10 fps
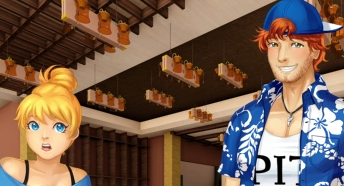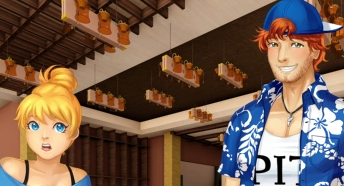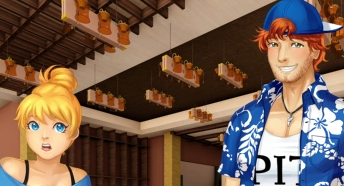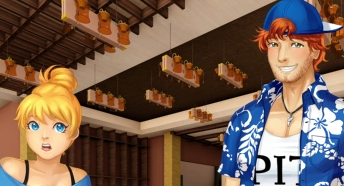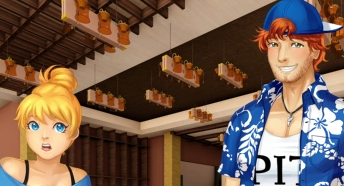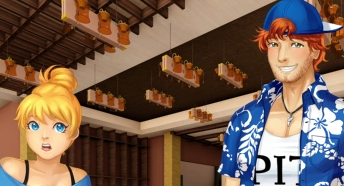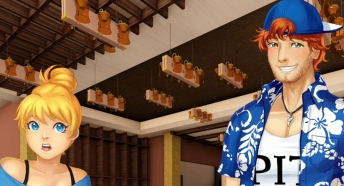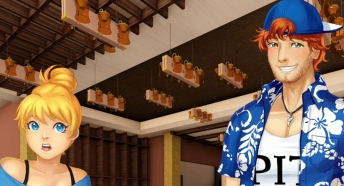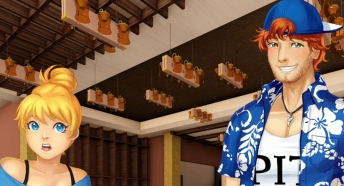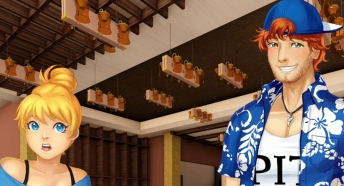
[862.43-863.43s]

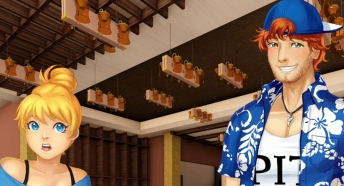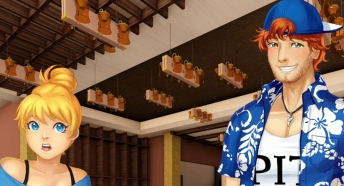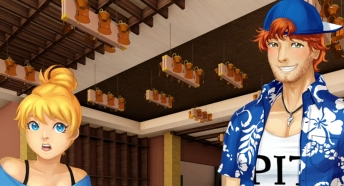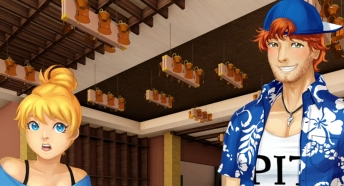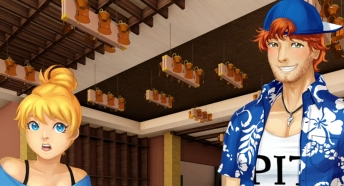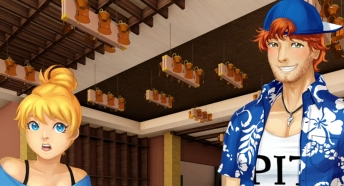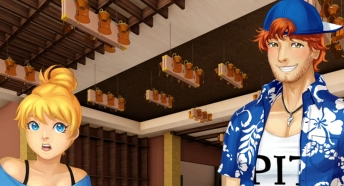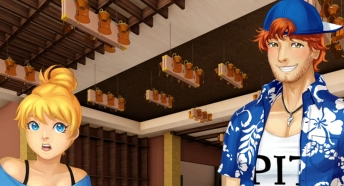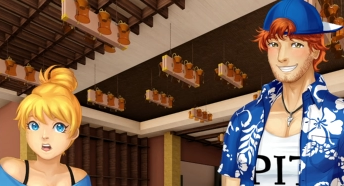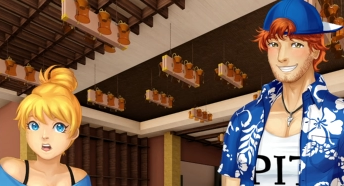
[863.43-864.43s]

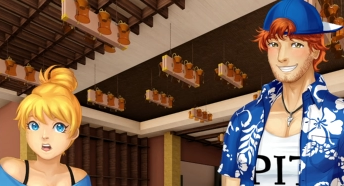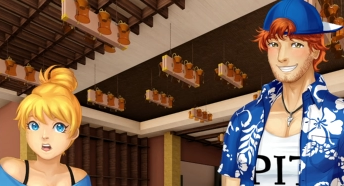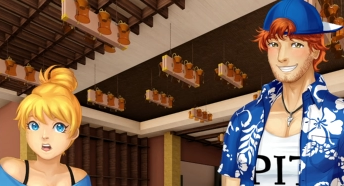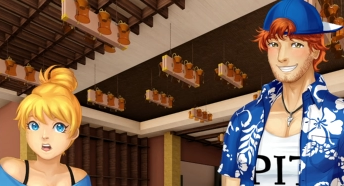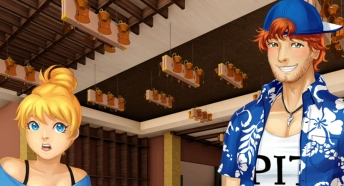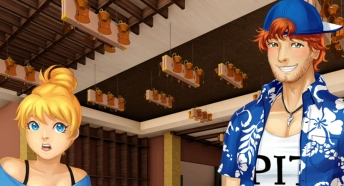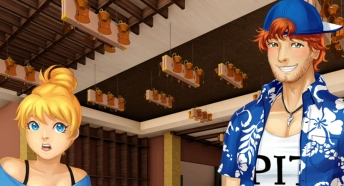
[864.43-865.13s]
(no one is talking)